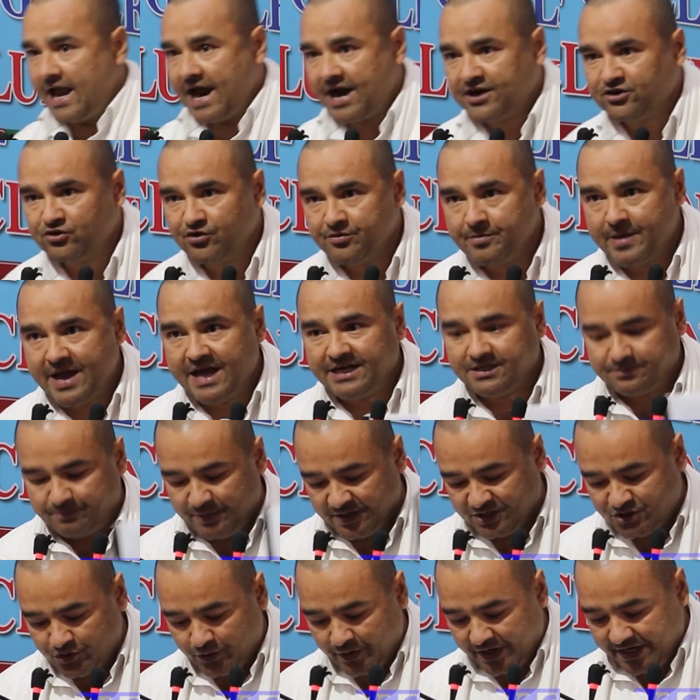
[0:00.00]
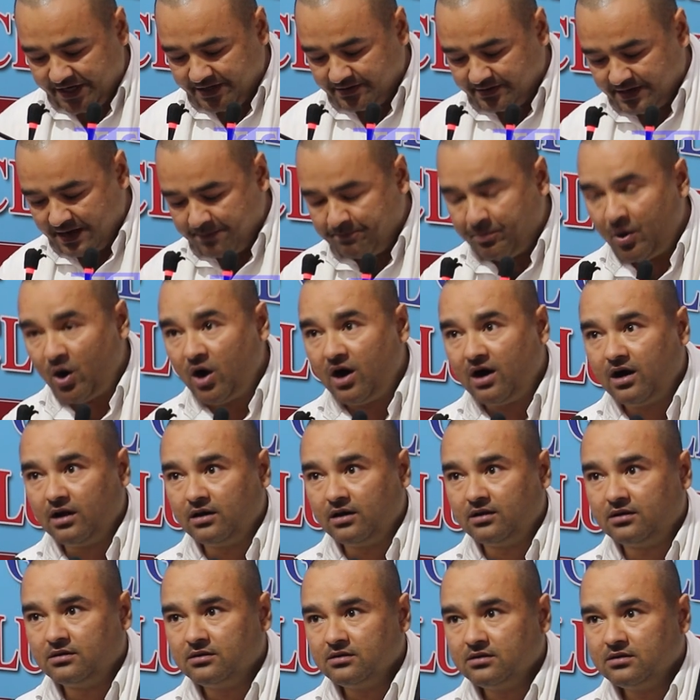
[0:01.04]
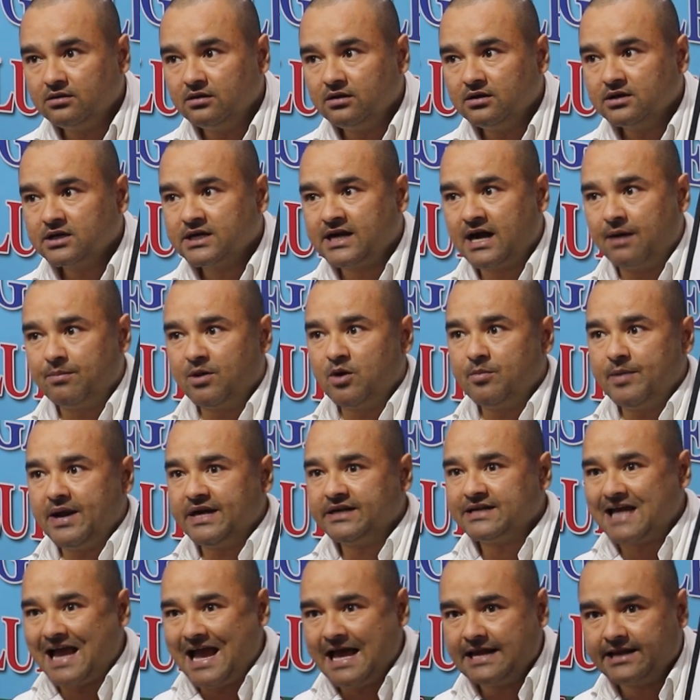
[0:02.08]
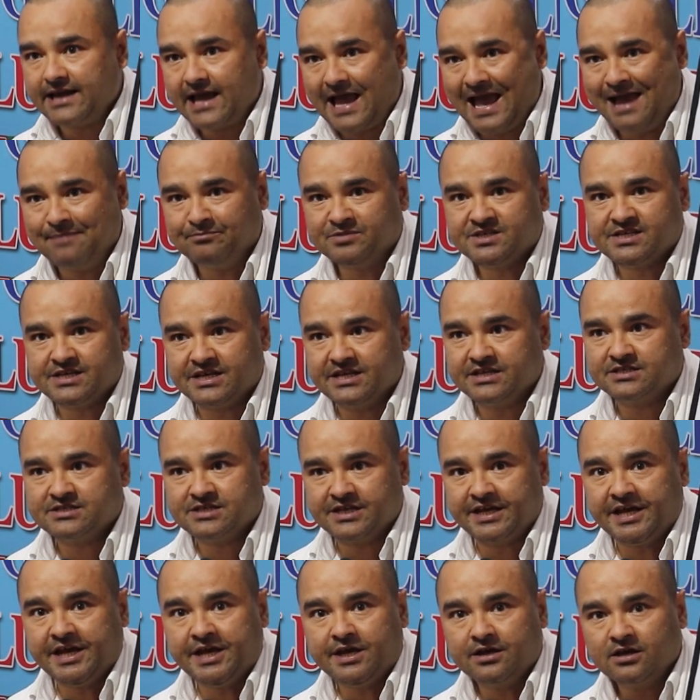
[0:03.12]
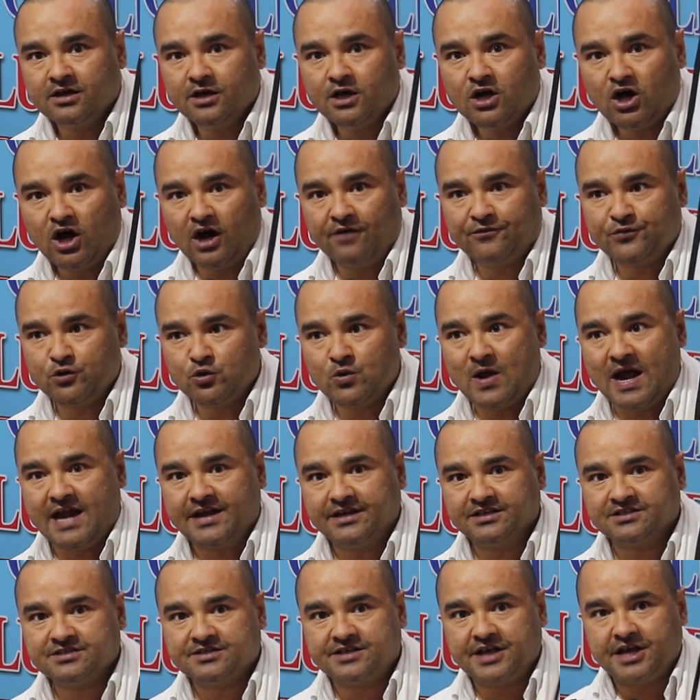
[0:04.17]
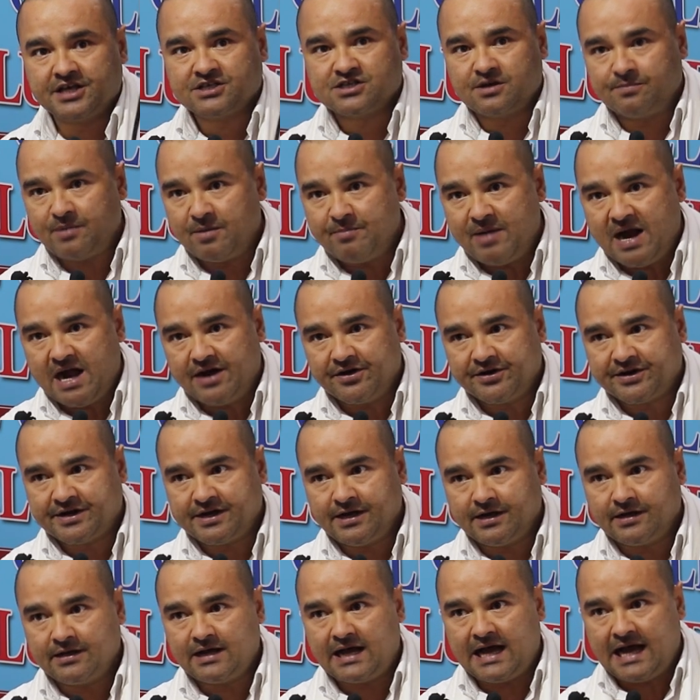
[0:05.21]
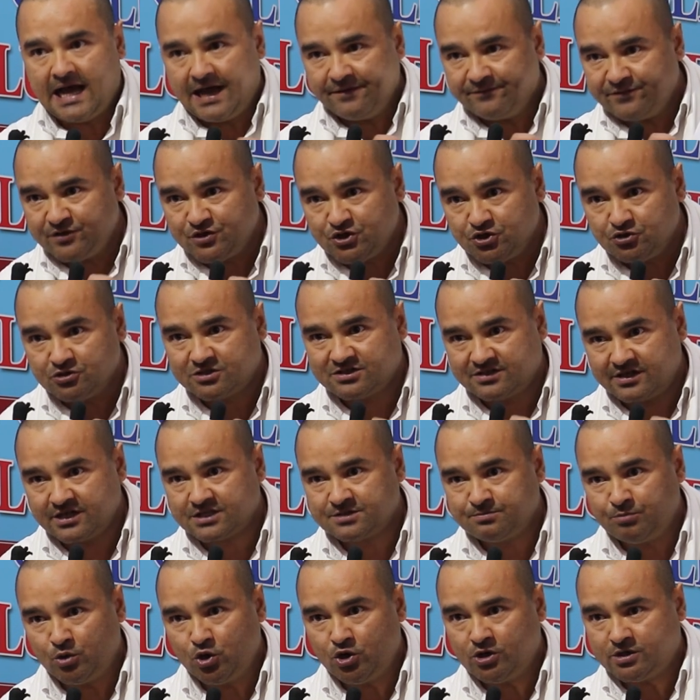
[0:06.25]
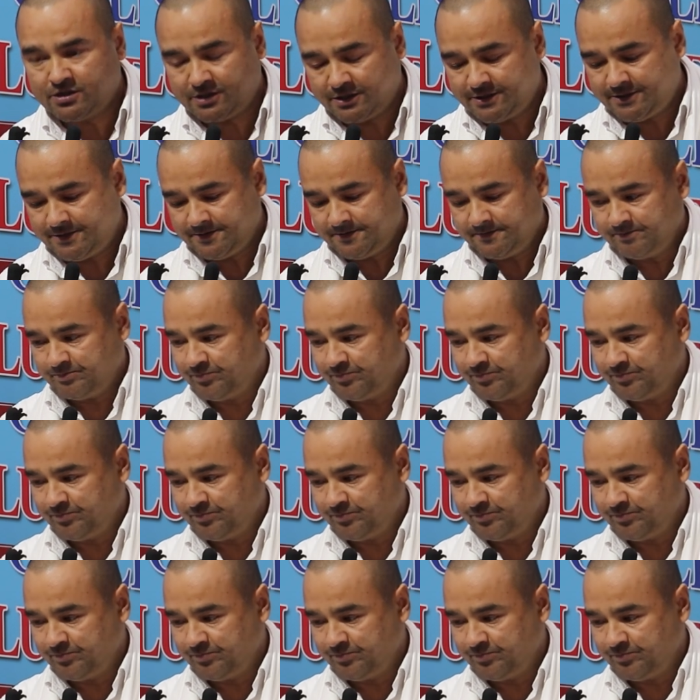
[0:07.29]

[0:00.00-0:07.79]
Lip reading: Agreement between Nepal government and MCC of United States of America. I have used this book.